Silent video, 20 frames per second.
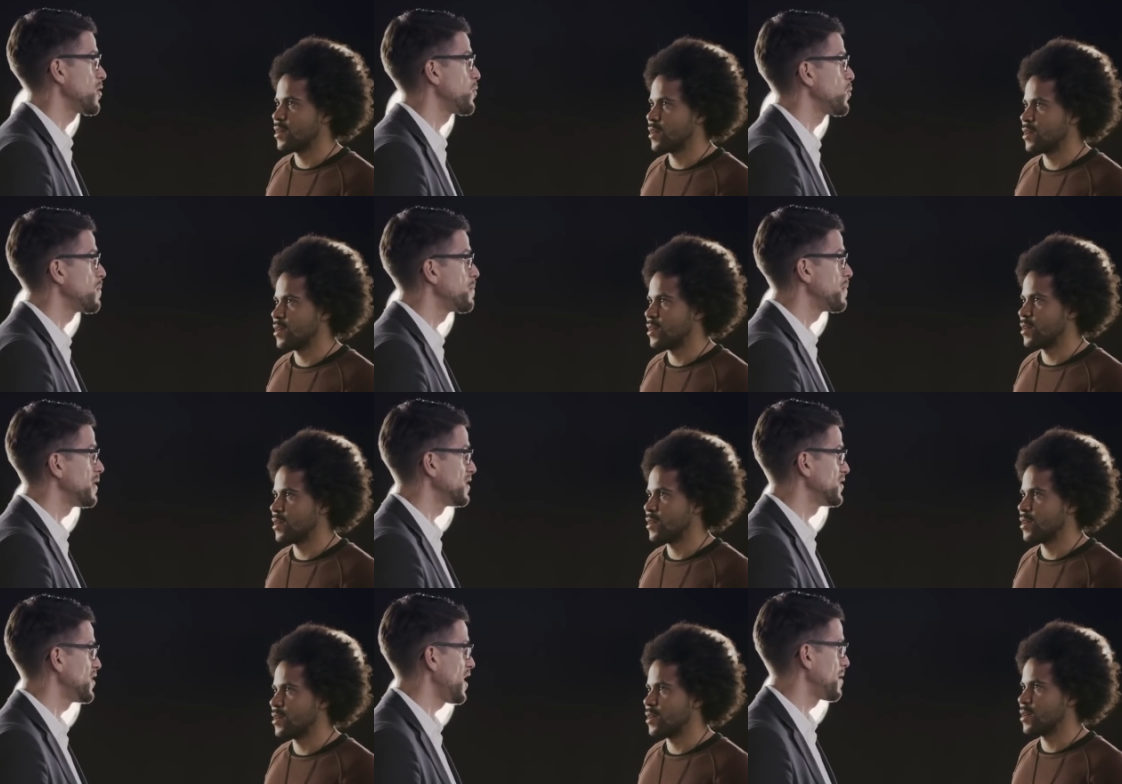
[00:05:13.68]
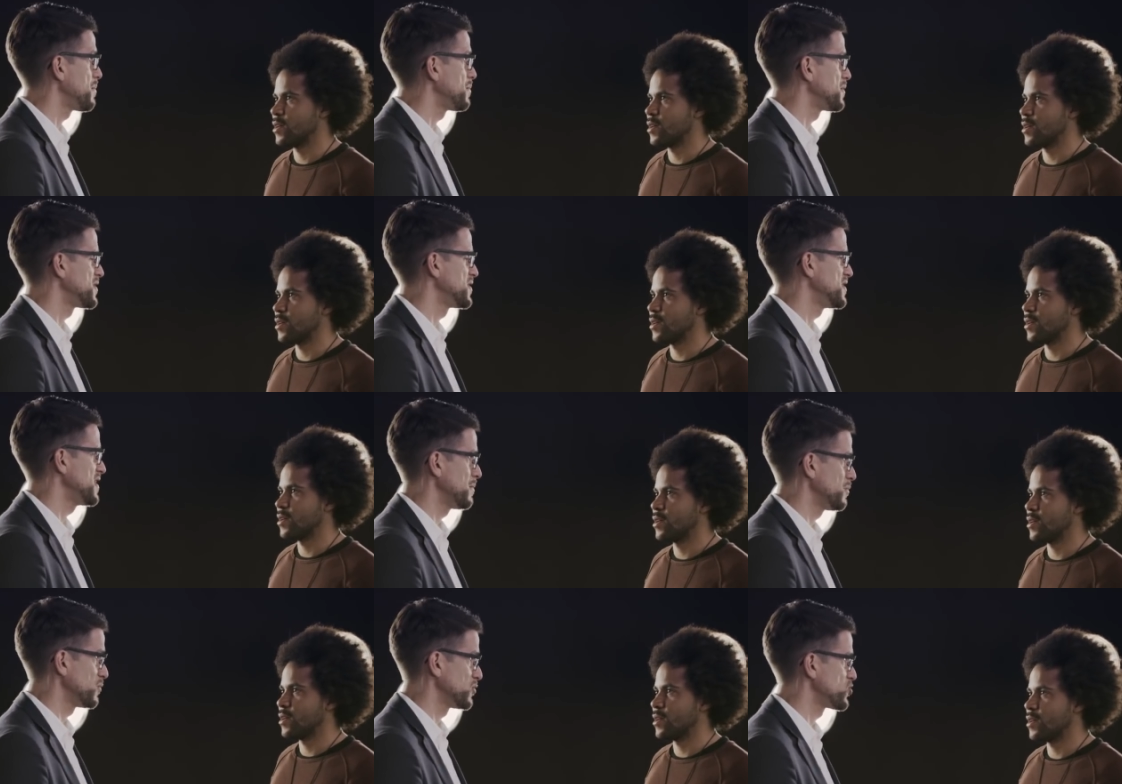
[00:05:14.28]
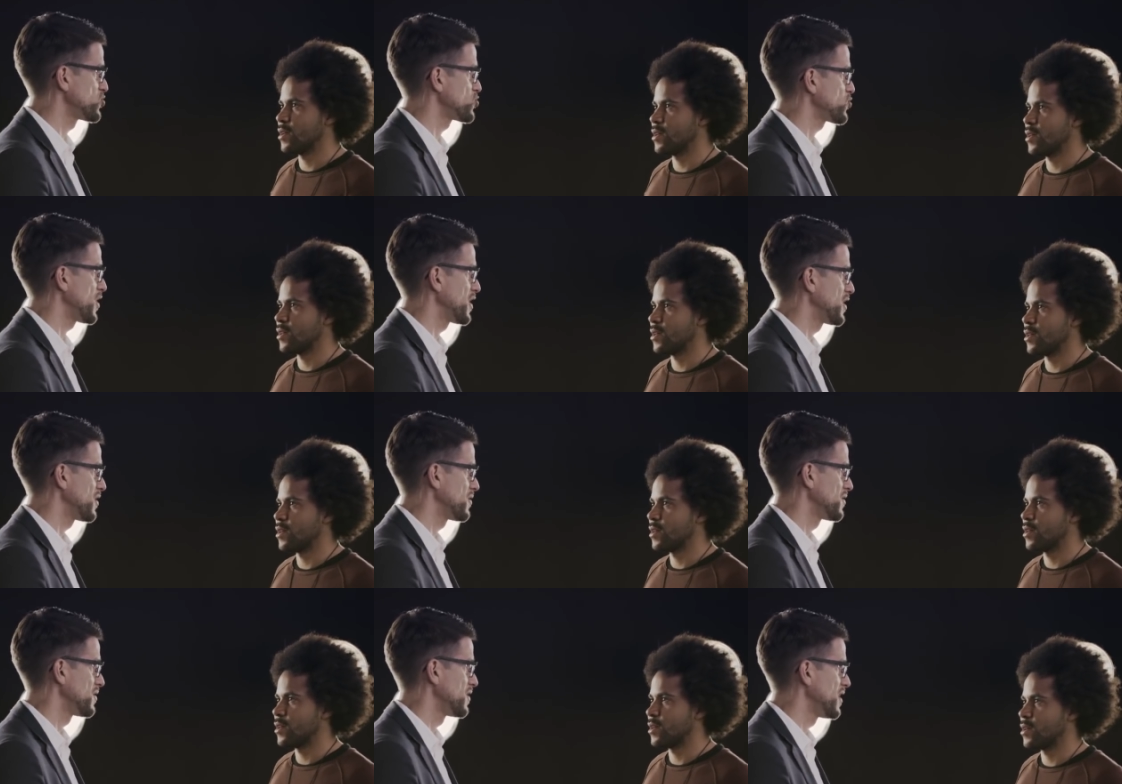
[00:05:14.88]
Speaker 1: and we built up a demonstrator.
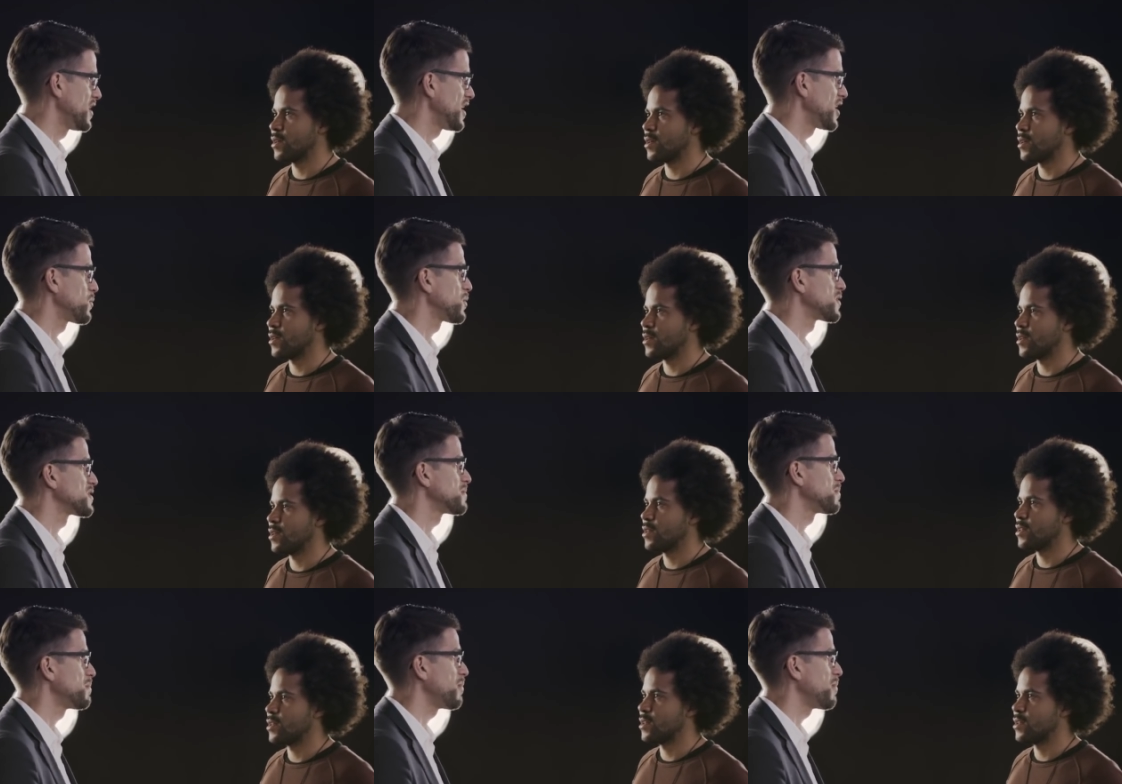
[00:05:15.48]
It was a